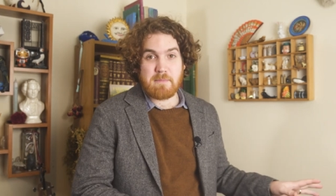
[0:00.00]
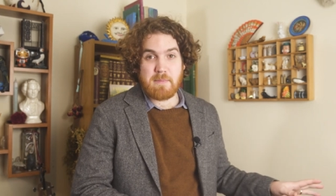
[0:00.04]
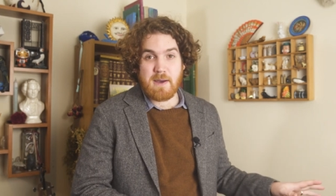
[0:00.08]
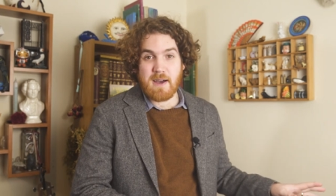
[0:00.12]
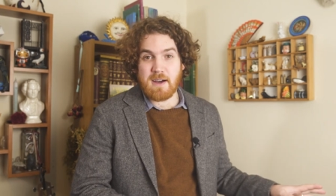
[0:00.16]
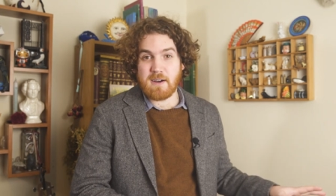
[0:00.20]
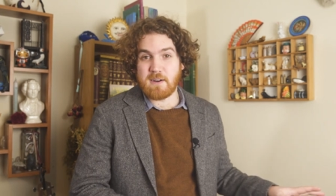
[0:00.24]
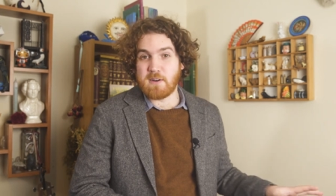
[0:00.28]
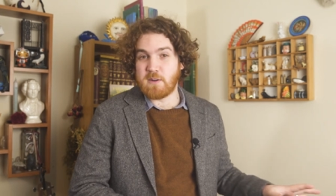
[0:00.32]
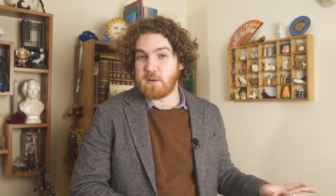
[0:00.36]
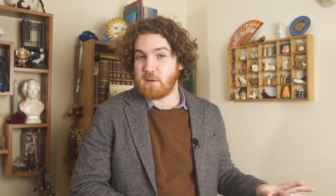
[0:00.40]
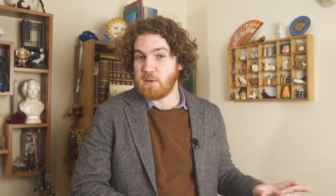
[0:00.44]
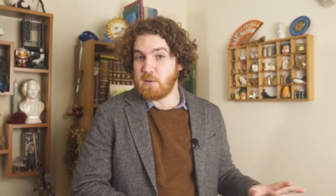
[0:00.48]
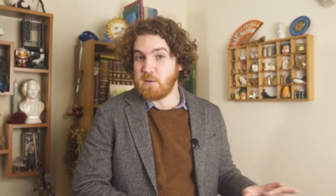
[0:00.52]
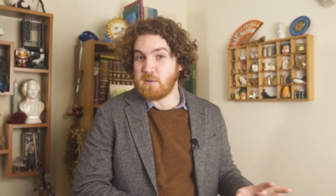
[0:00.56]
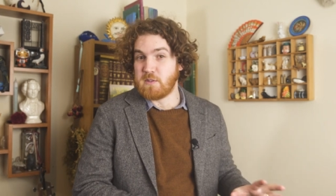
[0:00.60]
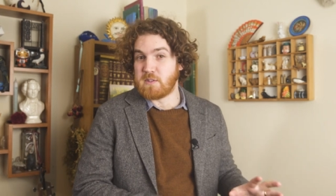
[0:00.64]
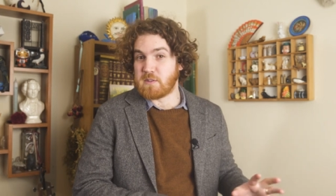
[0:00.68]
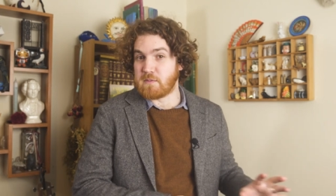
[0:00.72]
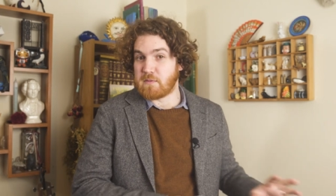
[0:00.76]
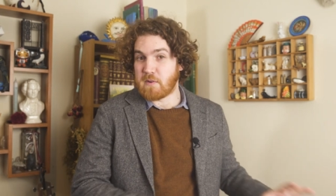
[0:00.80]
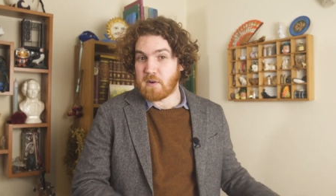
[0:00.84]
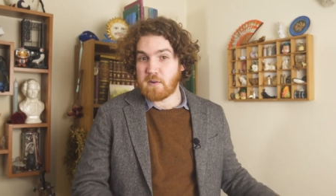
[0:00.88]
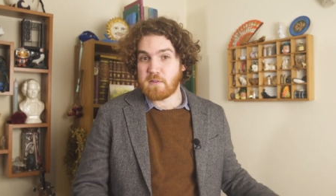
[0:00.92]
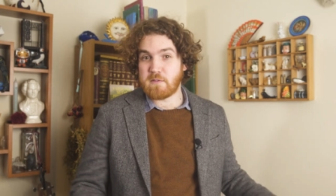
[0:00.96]
be about who
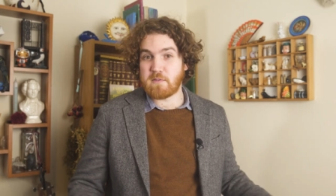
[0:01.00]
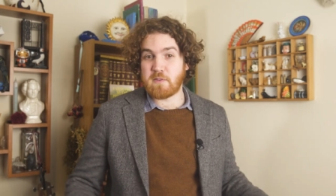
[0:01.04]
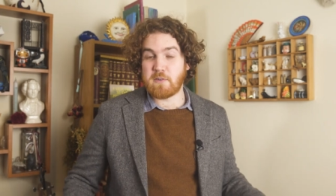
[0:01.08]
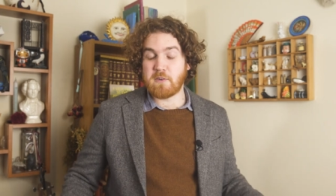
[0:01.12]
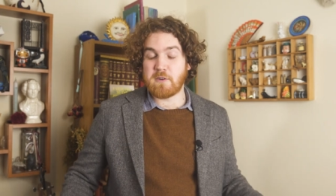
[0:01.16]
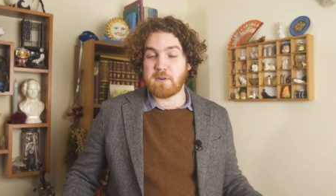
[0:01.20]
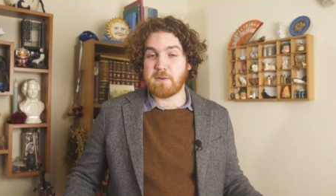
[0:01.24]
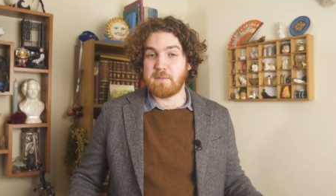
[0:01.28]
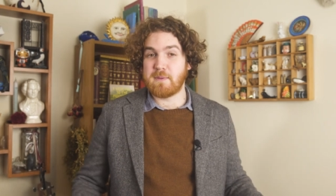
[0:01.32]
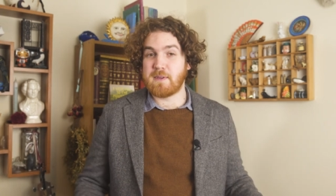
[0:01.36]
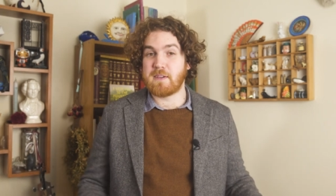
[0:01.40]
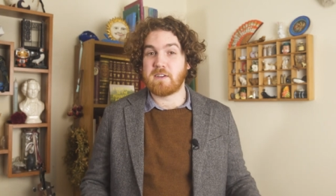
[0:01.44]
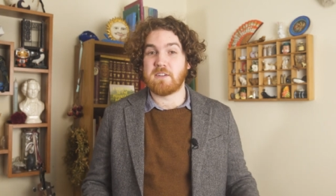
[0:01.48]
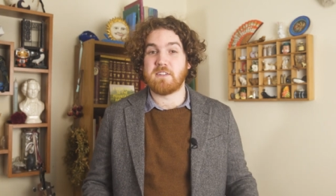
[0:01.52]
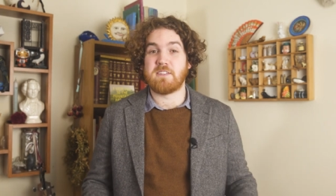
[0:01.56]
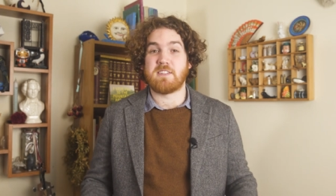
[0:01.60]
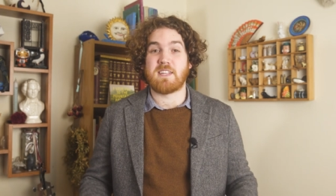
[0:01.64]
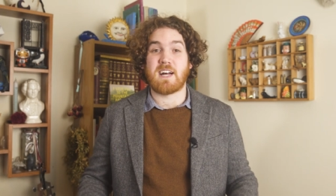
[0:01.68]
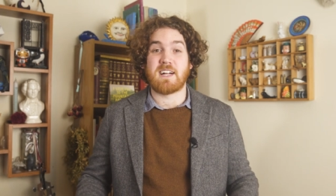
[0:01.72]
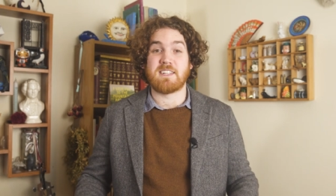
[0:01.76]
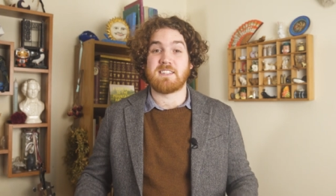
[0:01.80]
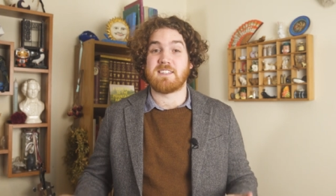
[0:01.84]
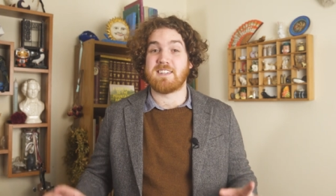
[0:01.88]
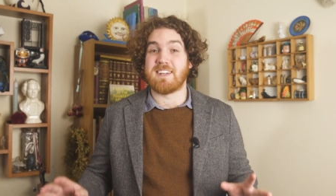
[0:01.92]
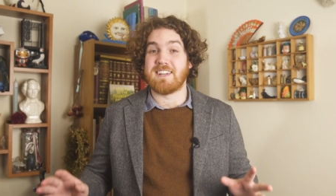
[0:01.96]
to vote for because
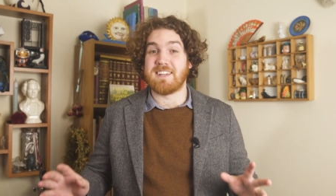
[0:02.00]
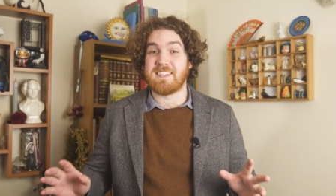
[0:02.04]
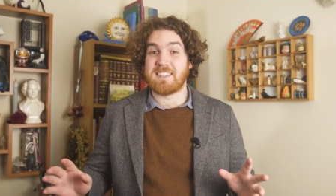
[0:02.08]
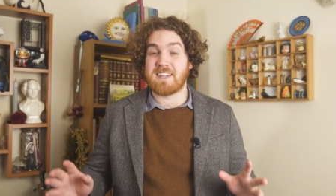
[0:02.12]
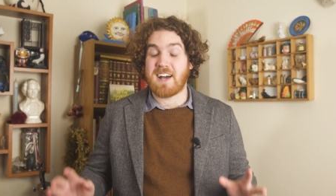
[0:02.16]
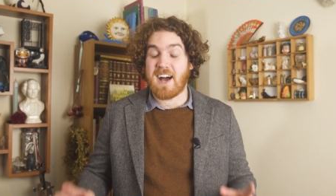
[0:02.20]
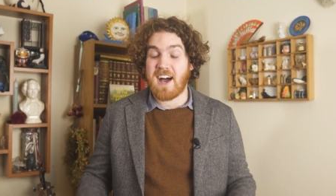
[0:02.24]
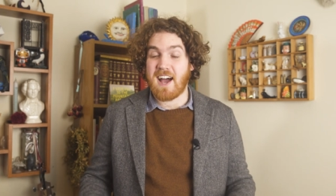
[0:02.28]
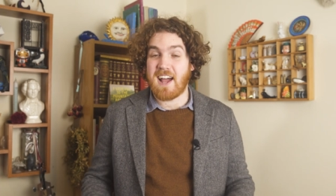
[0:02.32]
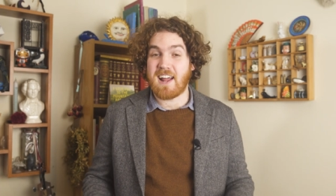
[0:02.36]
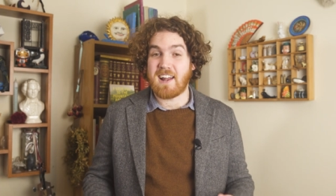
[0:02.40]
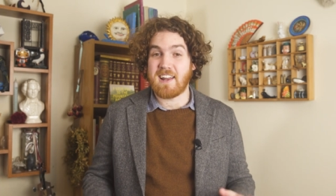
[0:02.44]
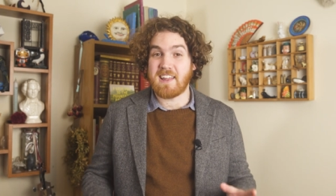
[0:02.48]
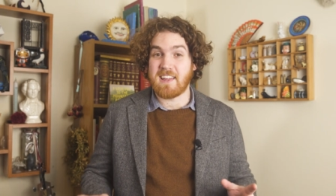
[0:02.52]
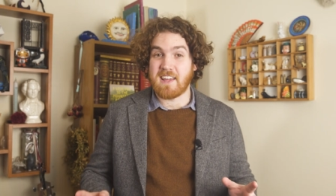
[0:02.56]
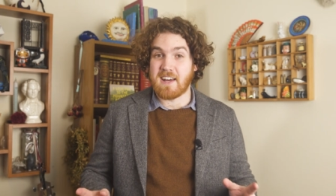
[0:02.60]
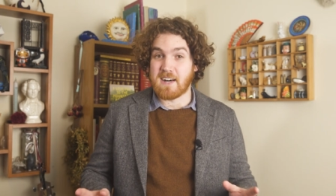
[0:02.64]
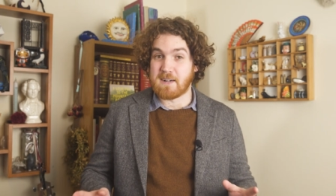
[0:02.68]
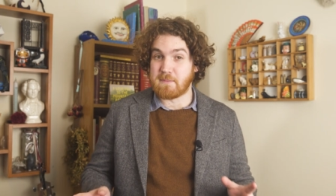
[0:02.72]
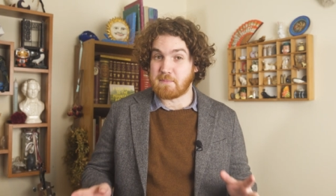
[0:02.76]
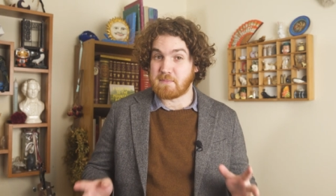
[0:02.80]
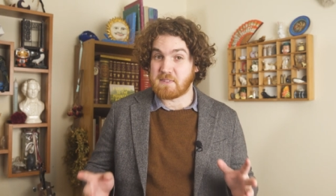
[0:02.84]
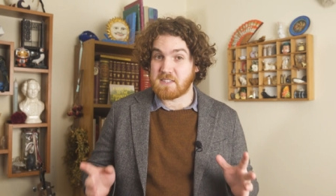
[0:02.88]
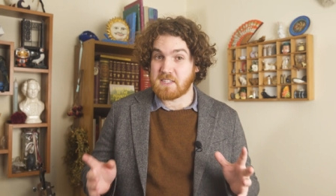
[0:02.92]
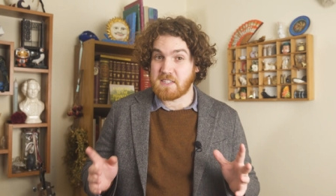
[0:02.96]
that's entirely
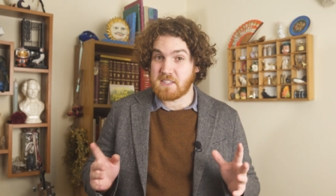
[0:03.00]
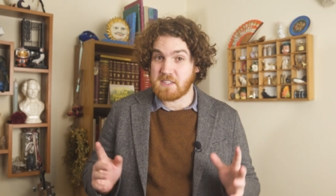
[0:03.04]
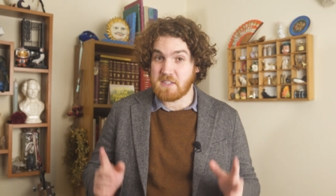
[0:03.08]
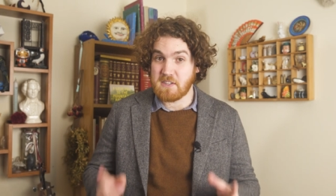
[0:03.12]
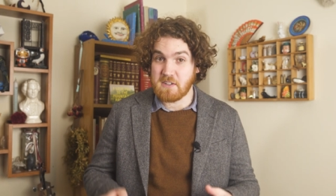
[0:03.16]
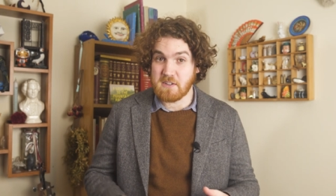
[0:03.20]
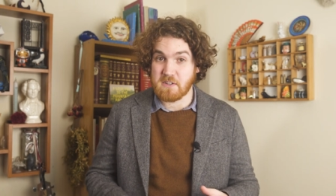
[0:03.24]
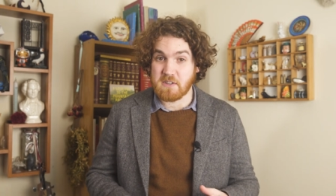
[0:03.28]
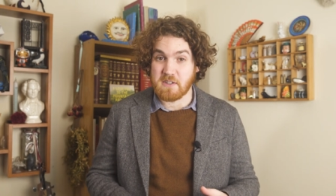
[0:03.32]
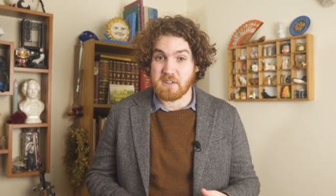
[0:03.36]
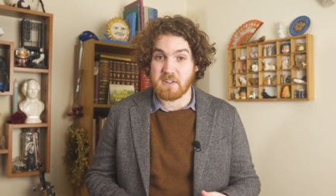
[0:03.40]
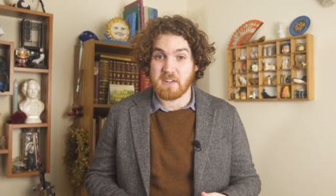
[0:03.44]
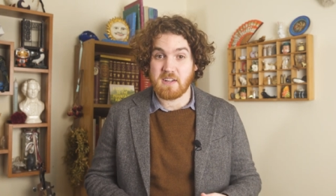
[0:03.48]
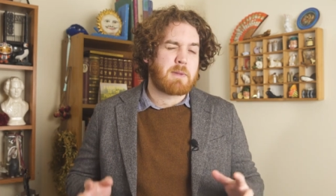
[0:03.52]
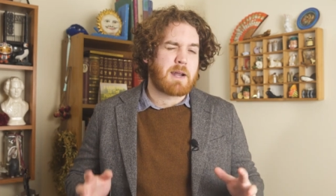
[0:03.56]
up to you,